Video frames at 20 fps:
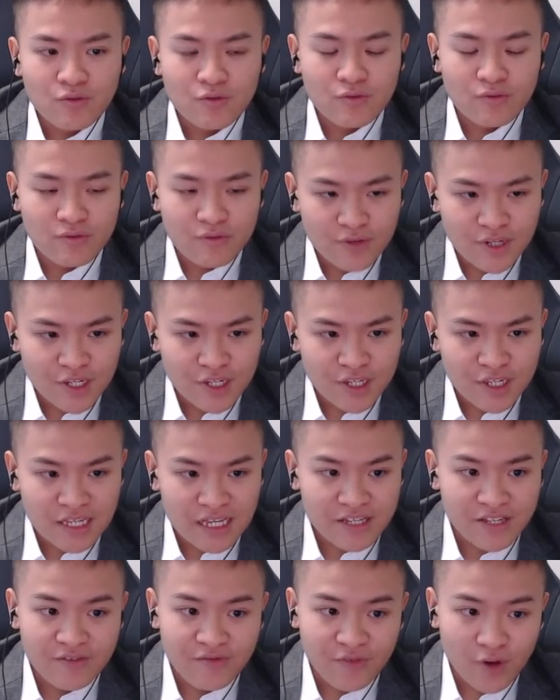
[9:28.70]
which is
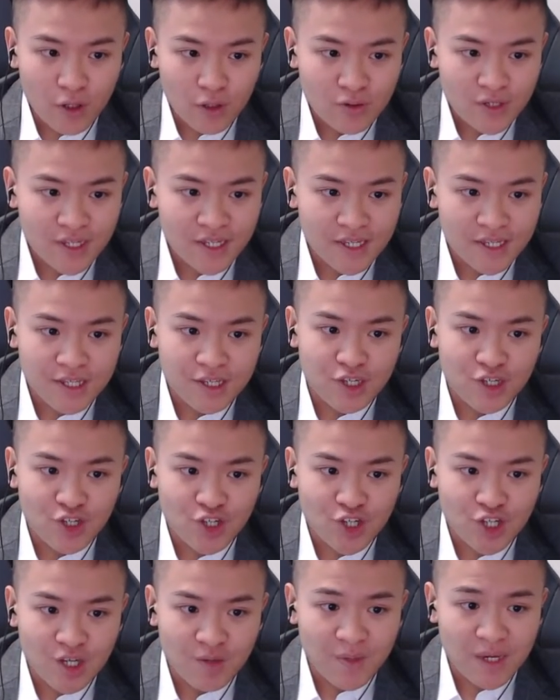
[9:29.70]
as follows.
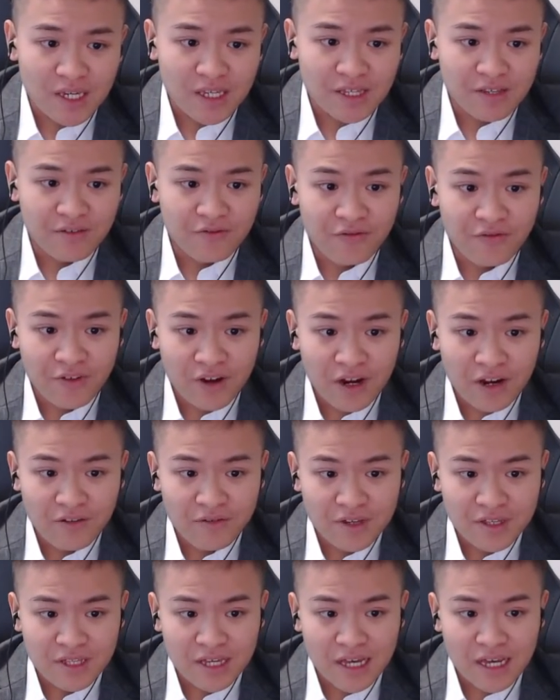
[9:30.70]
Citizenship is
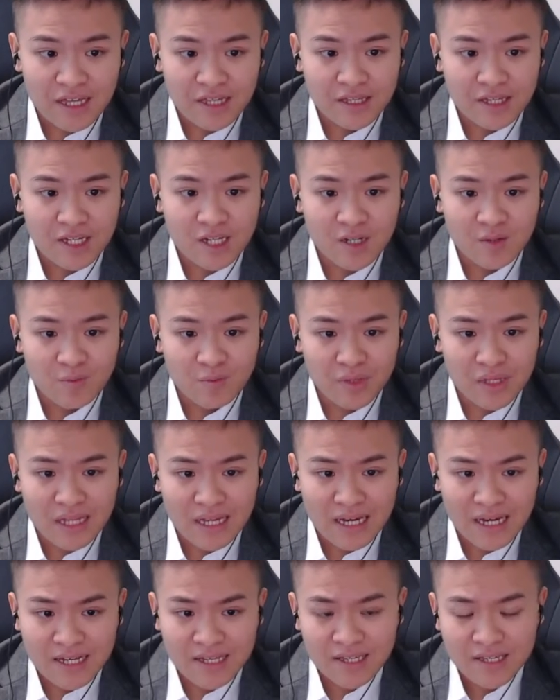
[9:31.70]
varied and
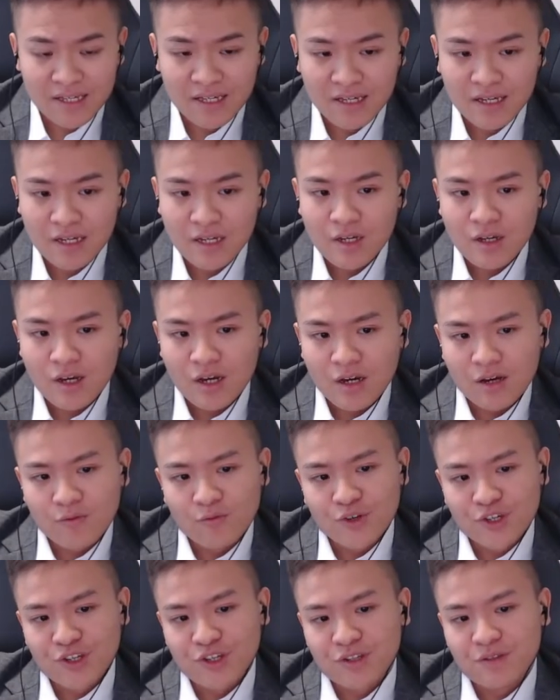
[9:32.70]
complex,
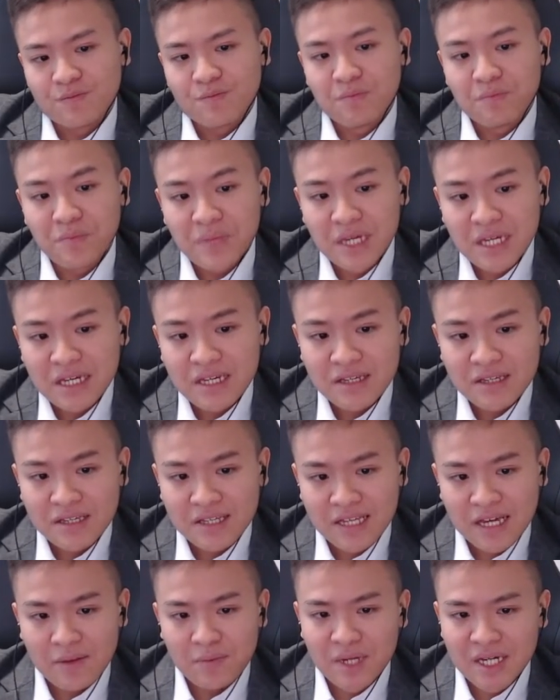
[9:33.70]
which means
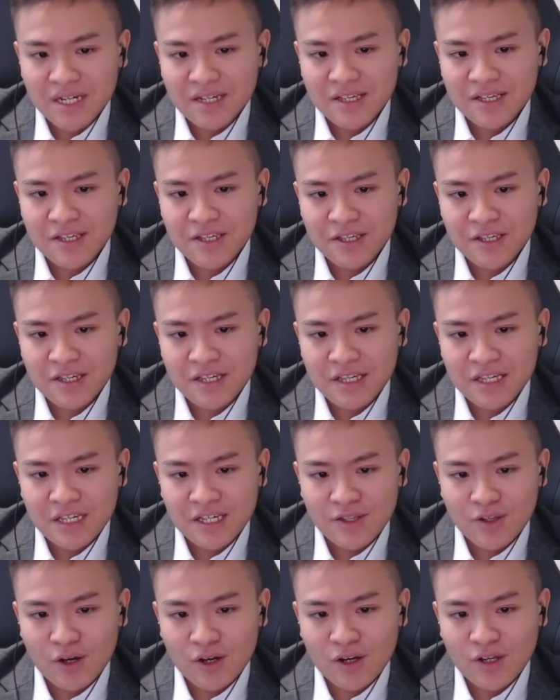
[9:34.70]
that being a citizen is
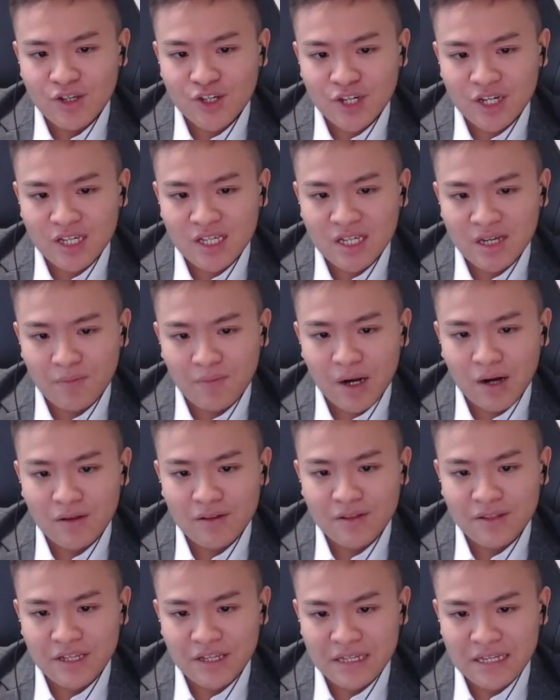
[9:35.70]
not just
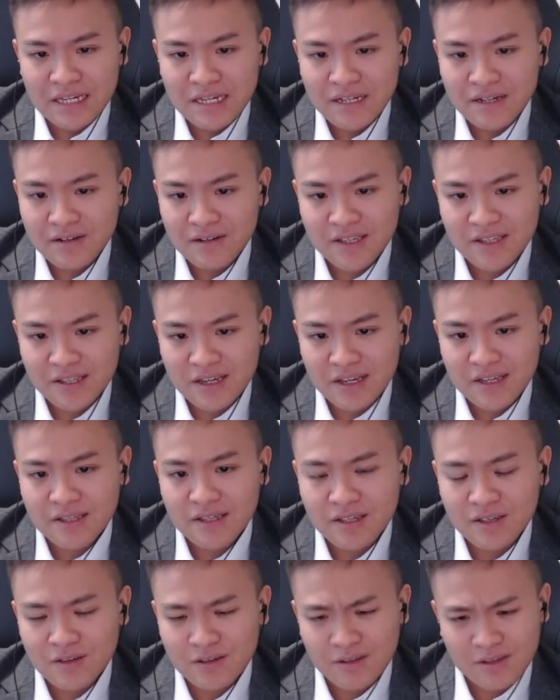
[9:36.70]
about the legal
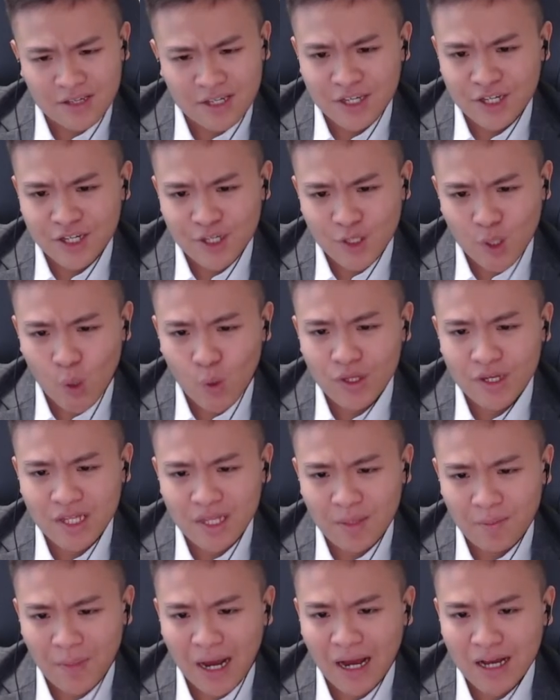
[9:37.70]
status, such as holding the
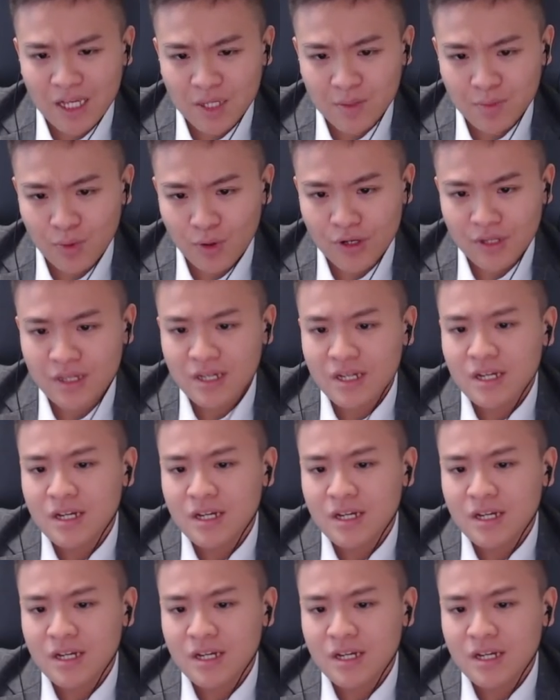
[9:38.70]
passport.